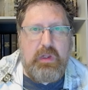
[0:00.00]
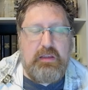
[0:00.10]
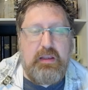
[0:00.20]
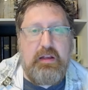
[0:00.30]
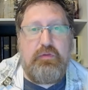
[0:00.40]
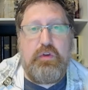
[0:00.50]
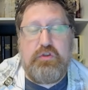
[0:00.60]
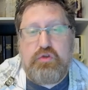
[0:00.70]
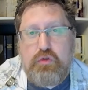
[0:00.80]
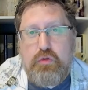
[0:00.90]
That if we
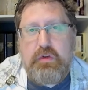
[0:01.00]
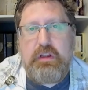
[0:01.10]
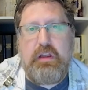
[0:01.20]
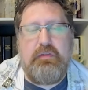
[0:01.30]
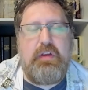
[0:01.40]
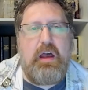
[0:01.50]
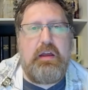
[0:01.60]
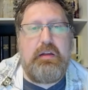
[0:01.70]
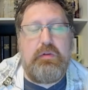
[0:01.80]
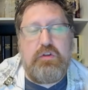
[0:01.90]
truly love
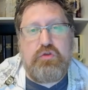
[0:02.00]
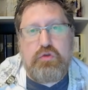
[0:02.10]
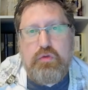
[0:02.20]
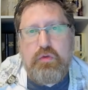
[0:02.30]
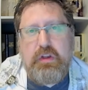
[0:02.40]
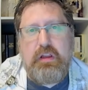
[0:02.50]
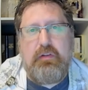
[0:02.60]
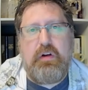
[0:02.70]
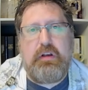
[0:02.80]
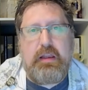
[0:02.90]
God and we truly love
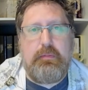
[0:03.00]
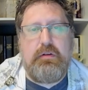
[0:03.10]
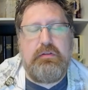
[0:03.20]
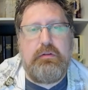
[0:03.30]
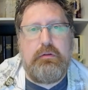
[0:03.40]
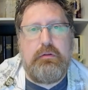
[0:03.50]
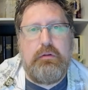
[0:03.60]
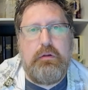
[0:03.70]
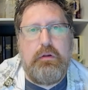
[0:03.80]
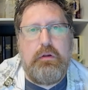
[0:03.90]
our neighbors,
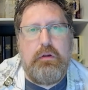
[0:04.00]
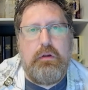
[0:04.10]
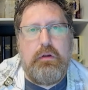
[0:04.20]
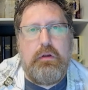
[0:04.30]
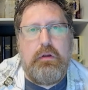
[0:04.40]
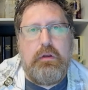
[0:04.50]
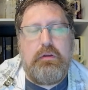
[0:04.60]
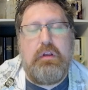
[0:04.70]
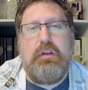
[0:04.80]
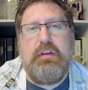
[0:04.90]

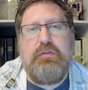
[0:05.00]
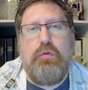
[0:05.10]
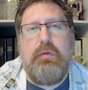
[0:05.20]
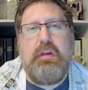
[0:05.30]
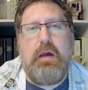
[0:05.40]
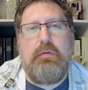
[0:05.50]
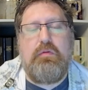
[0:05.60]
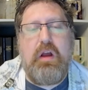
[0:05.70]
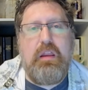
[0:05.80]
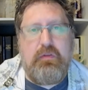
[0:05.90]
the list will become
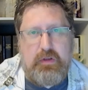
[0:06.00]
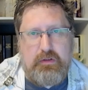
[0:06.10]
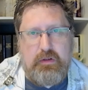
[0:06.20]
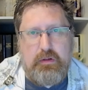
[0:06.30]
irrelevant,